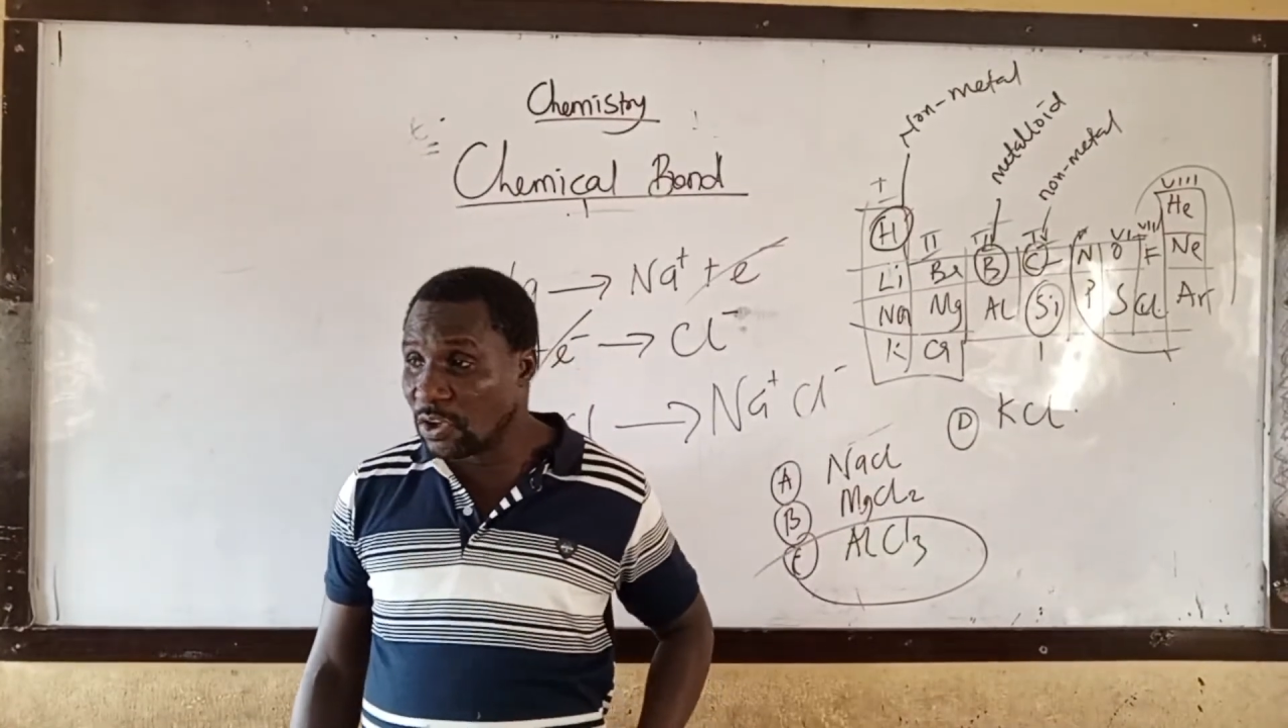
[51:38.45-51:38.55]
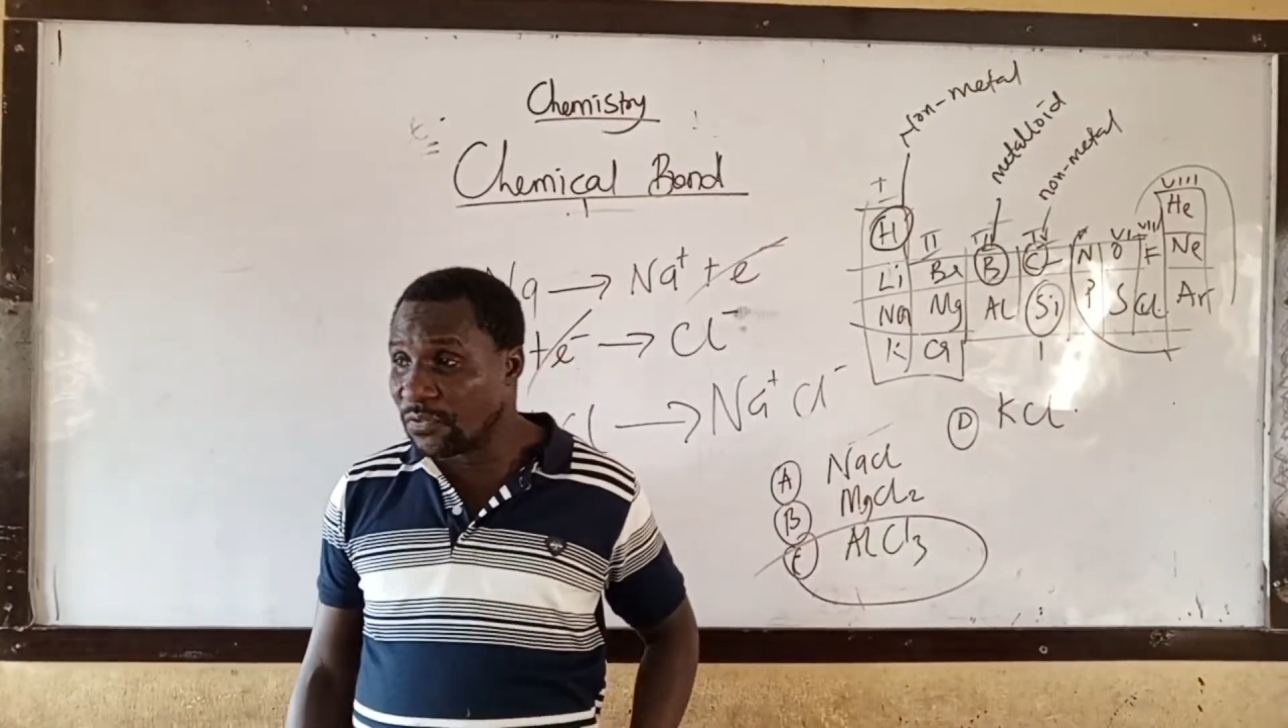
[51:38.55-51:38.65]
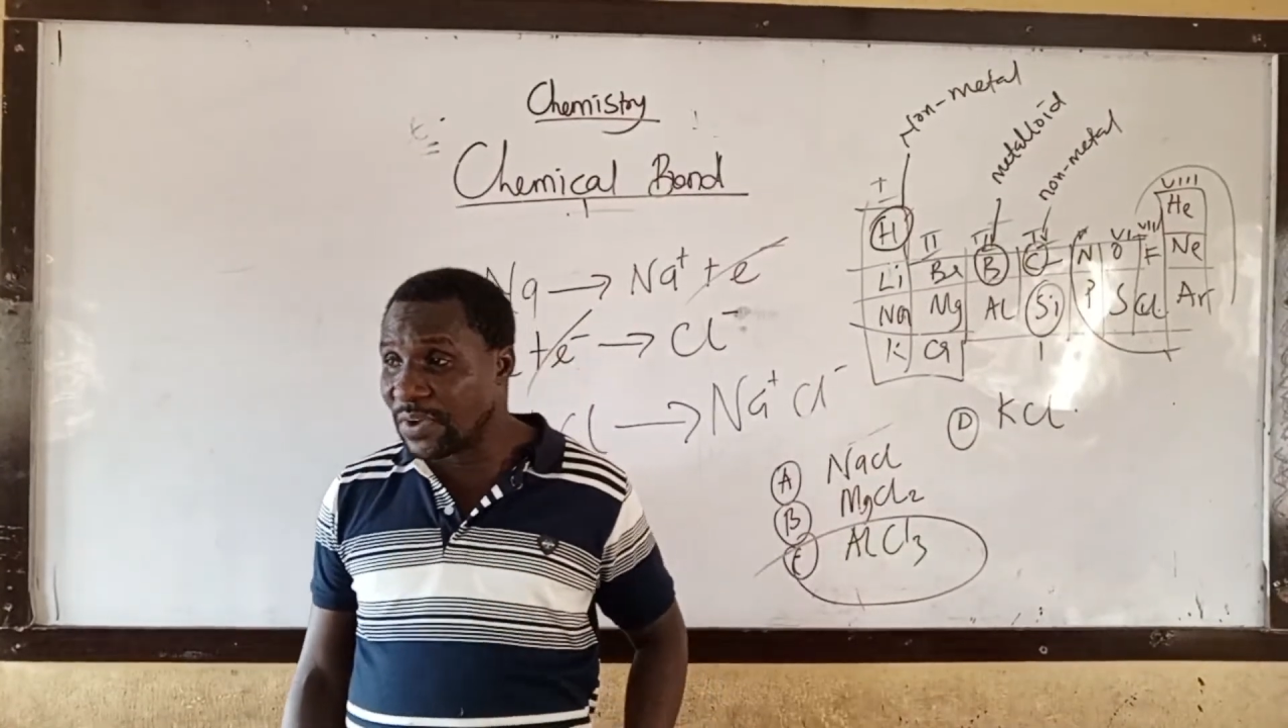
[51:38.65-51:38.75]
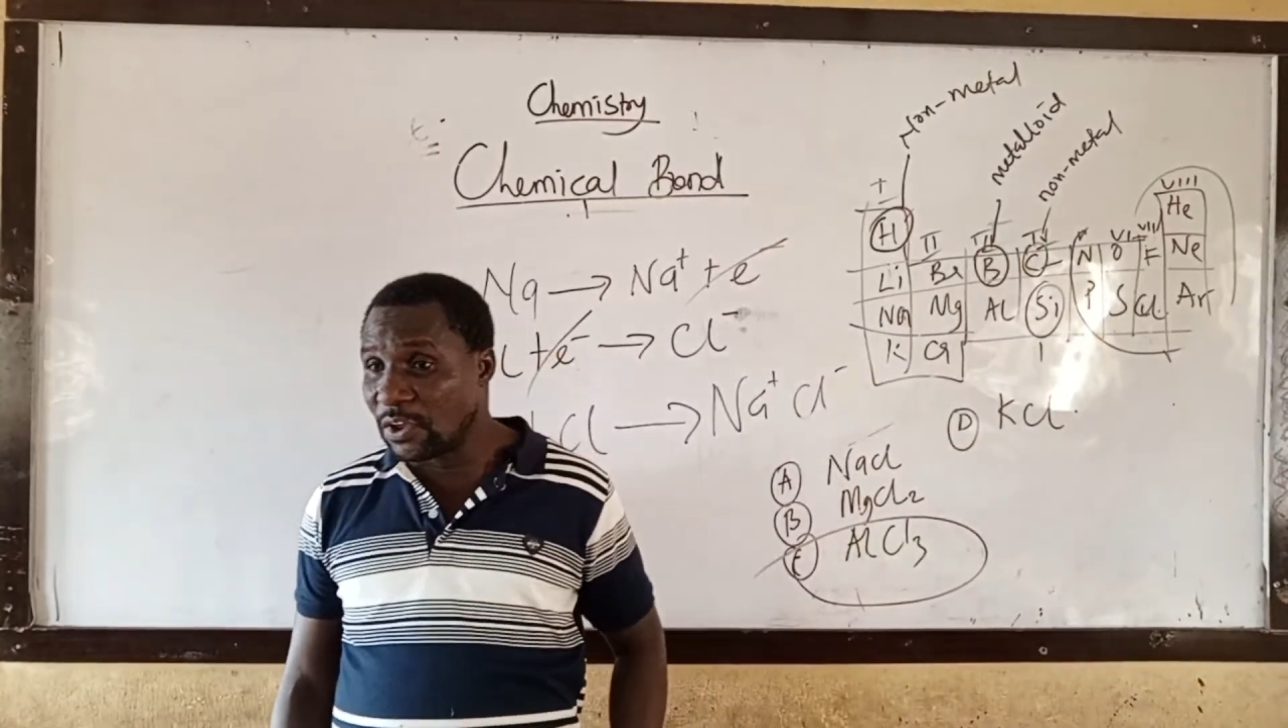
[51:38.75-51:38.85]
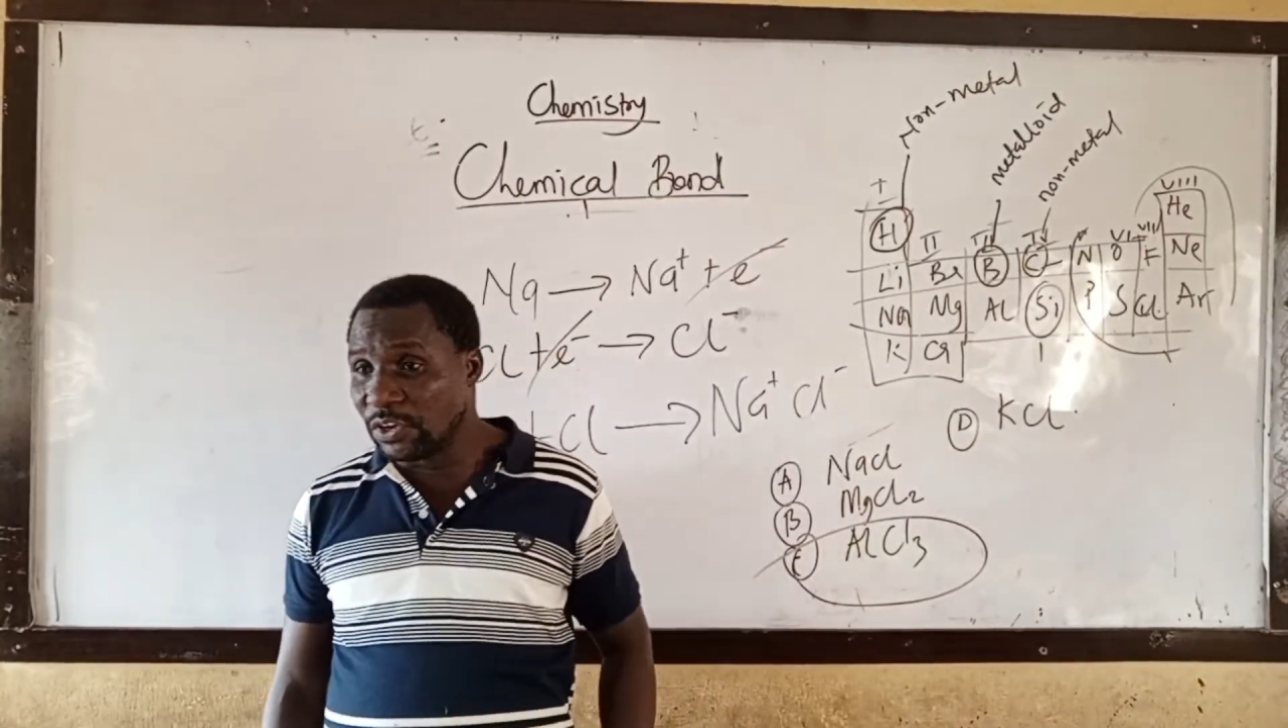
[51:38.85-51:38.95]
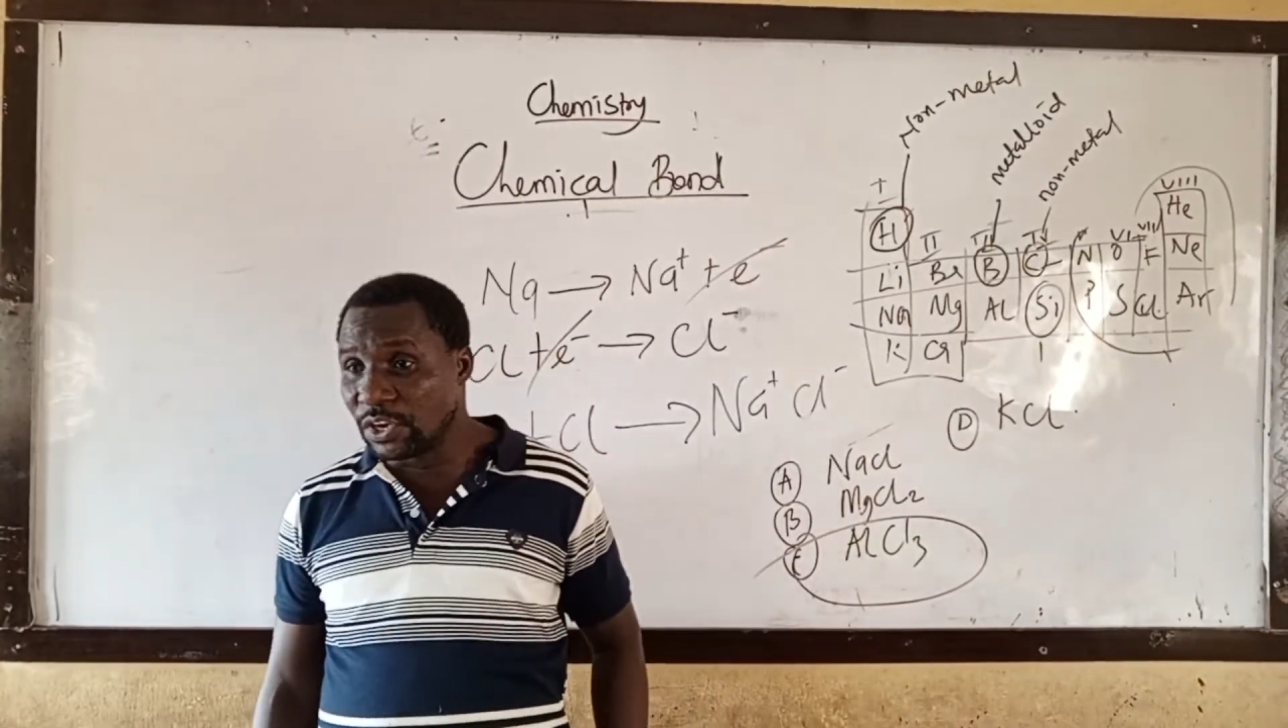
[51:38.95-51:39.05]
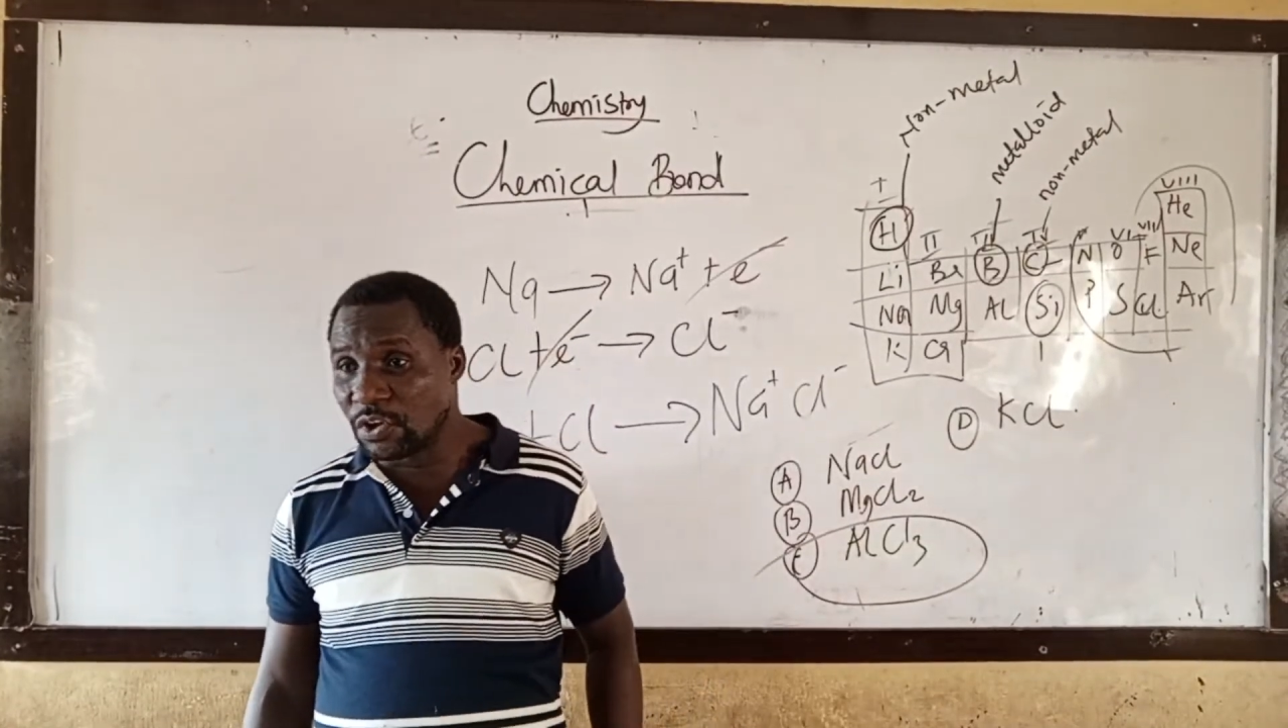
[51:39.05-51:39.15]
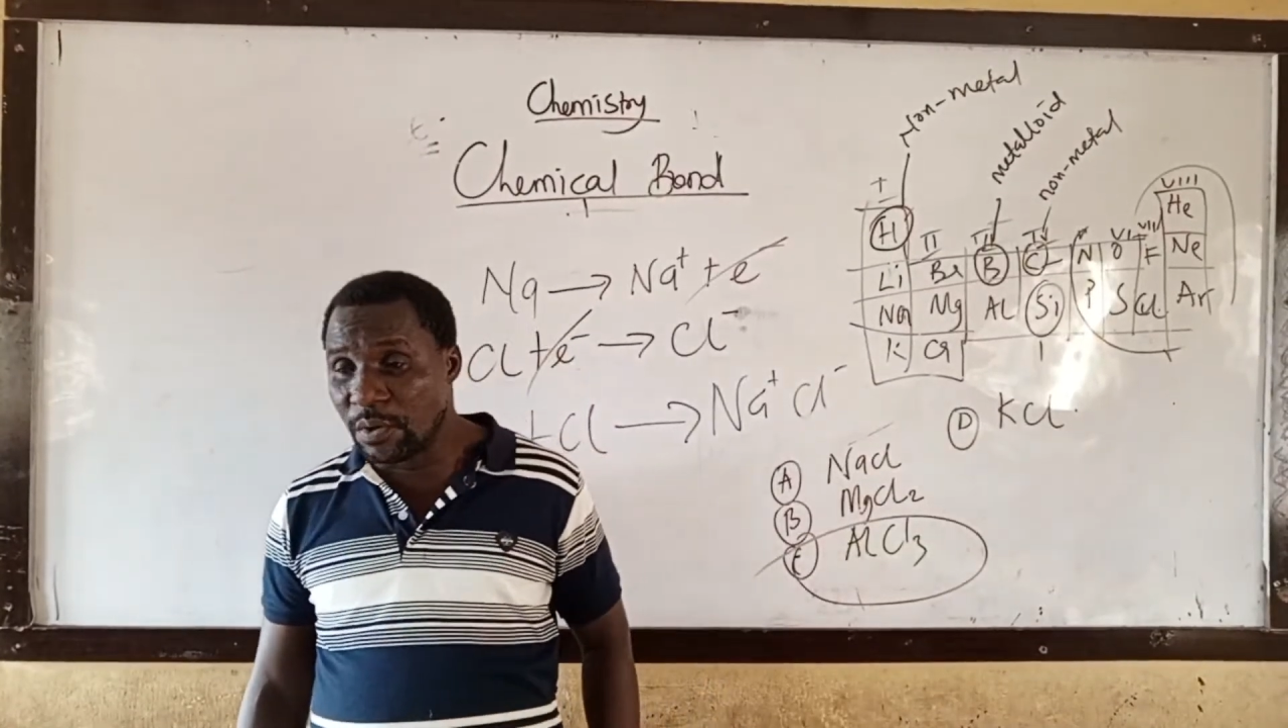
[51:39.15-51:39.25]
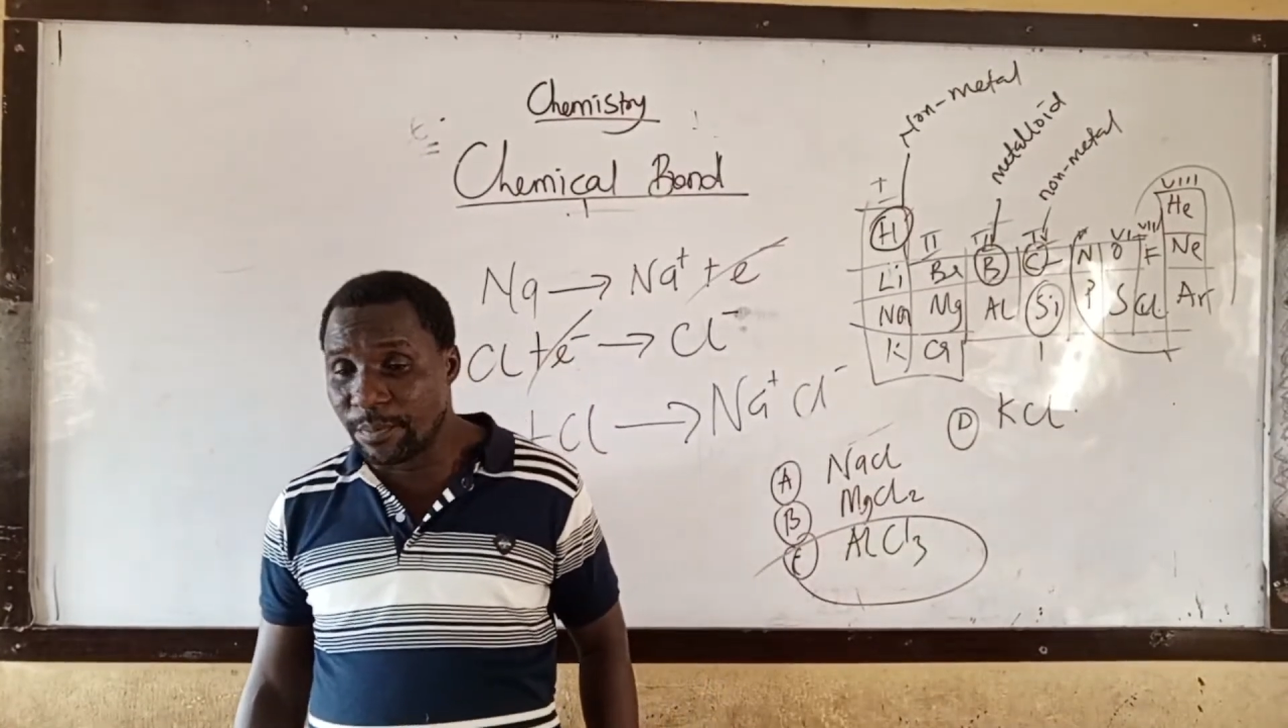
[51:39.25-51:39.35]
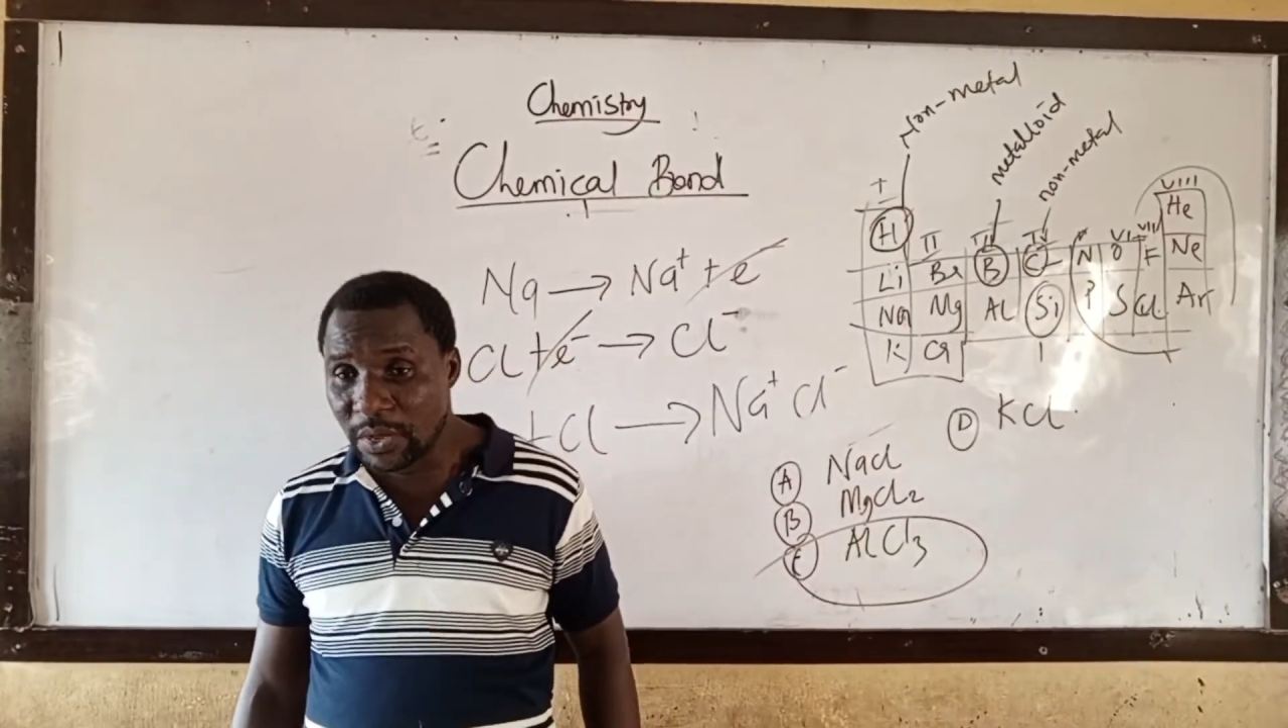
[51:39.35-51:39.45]
of ionic
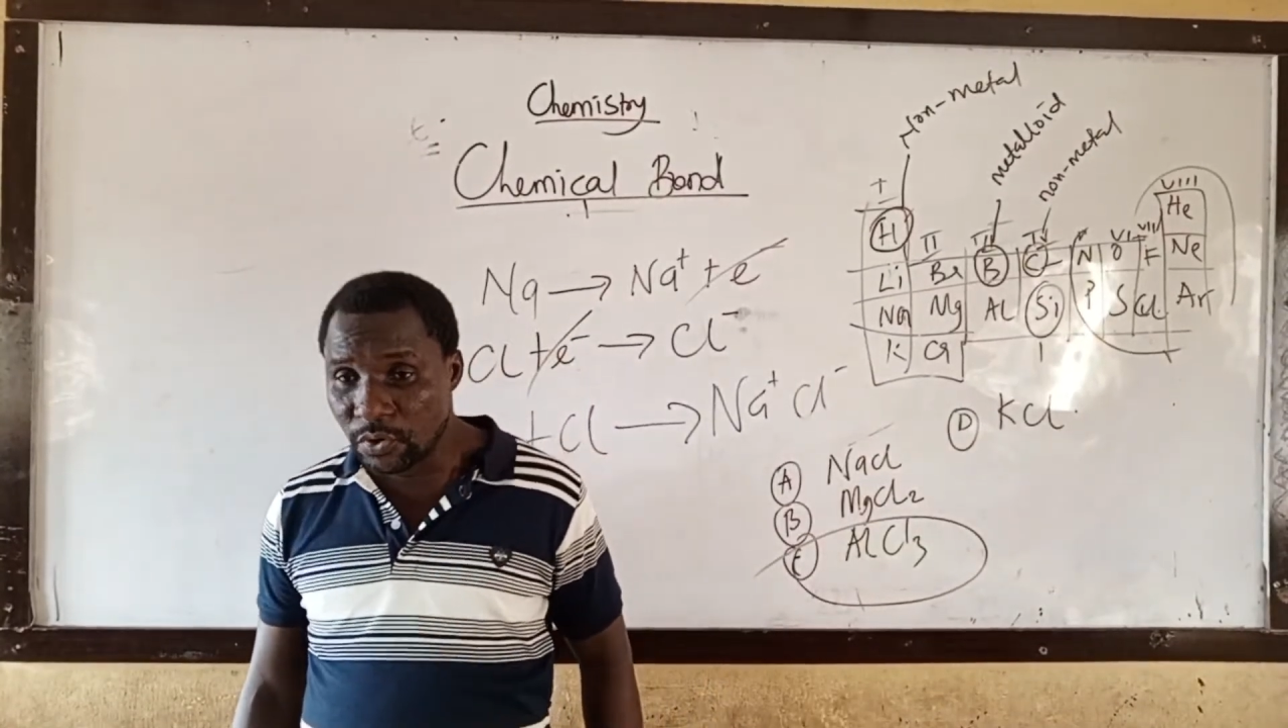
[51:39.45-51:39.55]
compound.